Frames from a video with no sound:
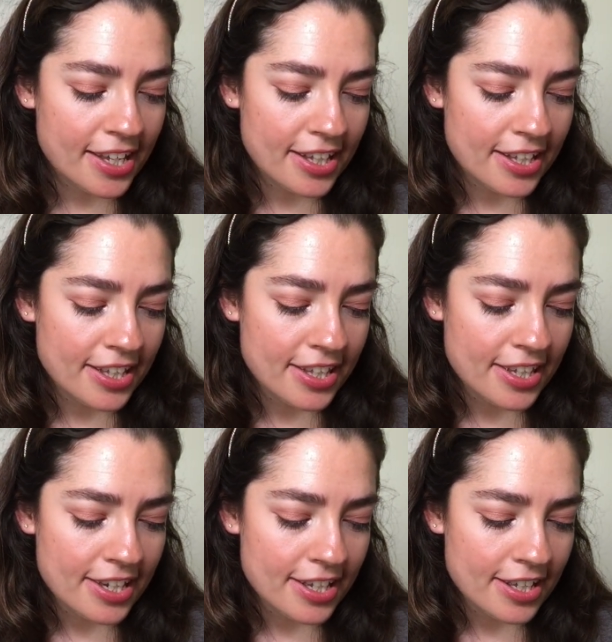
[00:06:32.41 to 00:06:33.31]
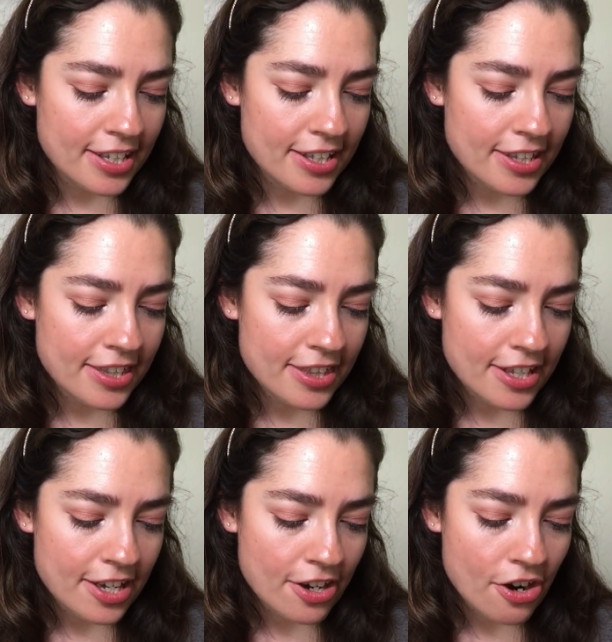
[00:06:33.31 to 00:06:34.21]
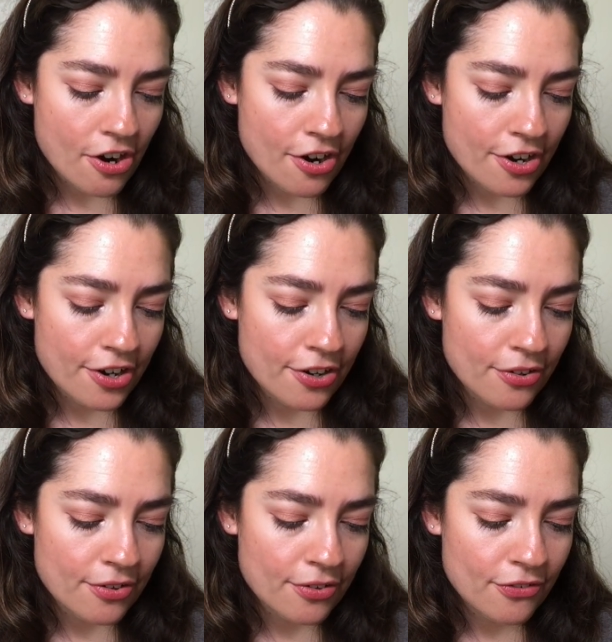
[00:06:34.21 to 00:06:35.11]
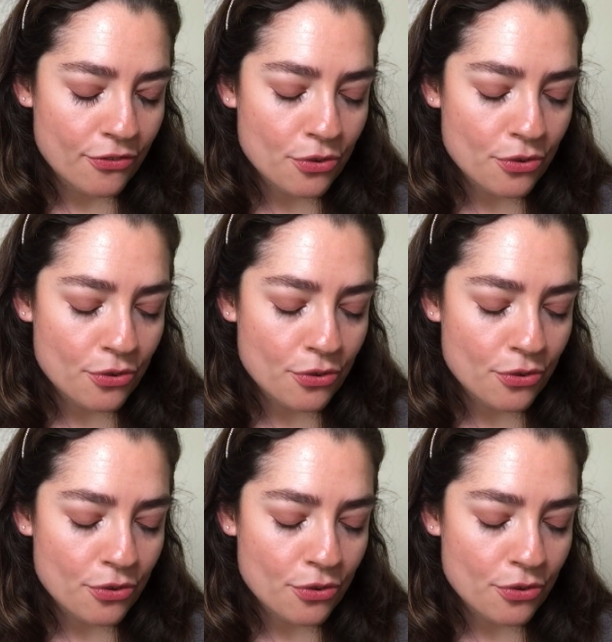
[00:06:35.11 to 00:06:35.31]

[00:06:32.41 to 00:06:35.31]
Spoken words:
and they are